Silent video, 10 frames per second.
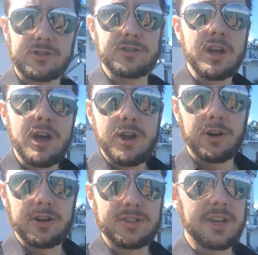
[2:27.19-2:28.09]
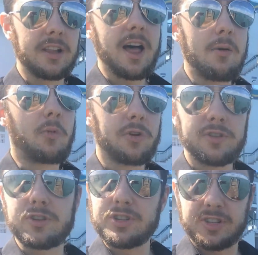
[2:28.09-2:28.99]
and I want to let you know that they're
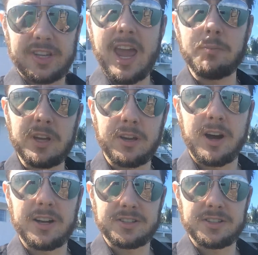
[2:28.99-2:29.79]
still coming.